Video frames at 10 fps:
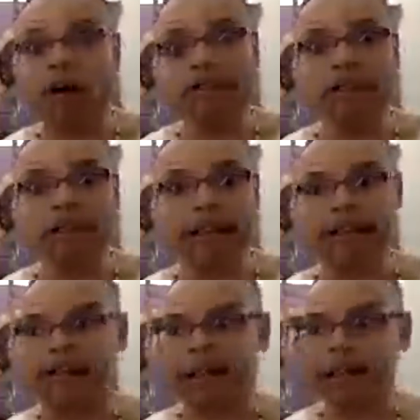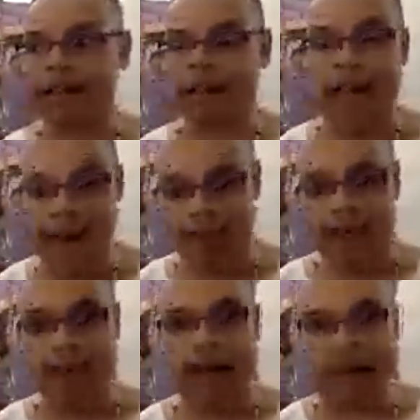wonder at the things that are
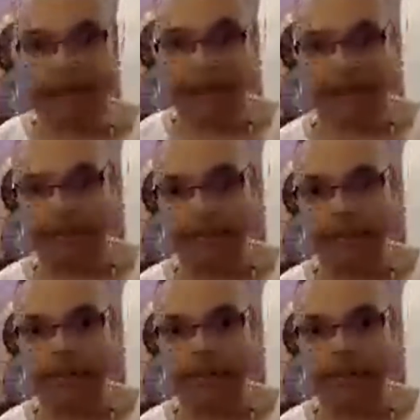happening in my life.